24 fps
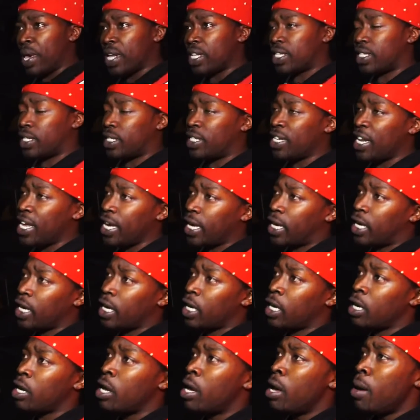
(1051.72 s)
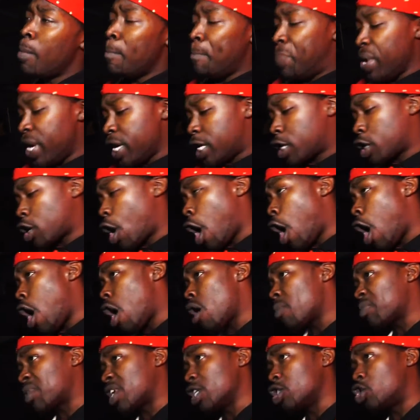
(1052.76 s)
bitch nigga. Be
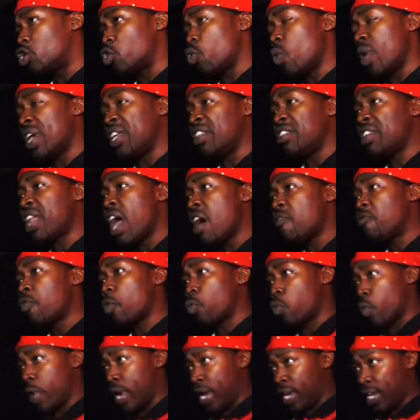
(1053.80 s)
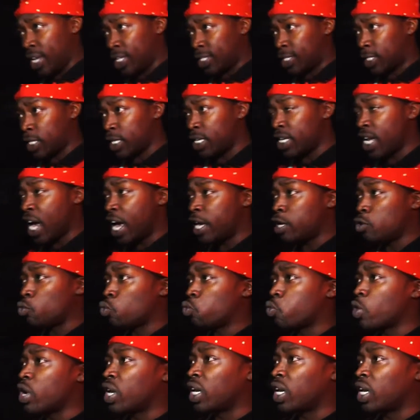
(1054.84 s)
calm, cause you ain't never ran into nothing